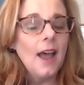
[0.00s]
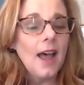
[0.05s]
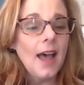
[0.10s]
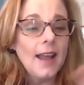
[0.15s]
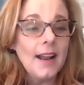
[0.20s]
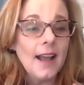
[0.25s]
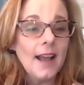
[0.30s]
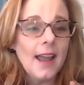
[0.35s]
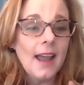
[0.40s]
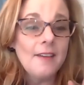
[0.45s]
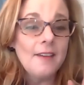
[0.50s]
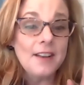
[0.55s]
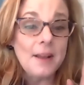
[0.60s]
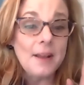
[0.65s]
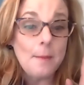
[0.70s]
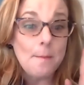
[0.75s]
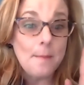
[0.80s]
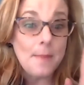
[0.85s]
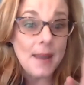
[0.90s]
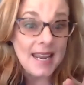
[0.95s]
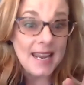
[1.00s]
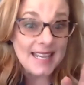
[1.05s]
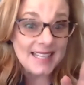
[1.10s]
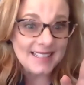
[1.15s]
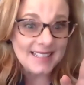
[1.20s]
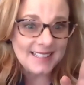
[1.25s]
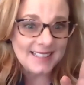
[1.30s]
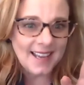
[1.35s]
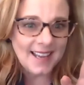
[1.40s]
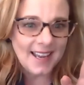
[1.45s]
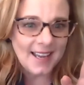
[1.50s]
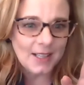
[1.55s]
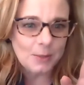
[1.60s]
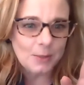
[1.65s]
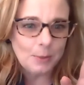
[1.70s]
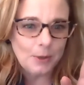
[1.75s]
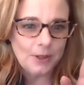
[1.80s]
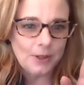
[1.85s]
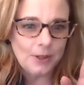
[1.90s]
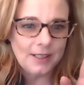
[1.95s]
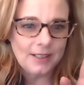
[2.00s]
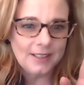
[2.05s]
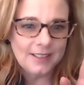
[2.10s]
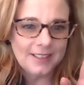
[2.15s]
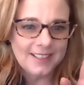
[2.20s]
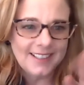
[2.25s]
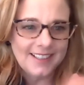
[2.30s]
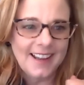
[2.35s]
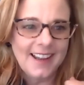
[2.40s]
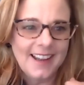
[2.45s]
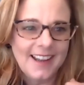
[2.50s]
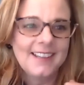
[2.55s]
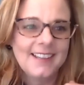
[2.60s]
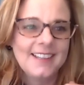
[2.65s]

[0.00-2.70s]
And I have an amazing expert here today.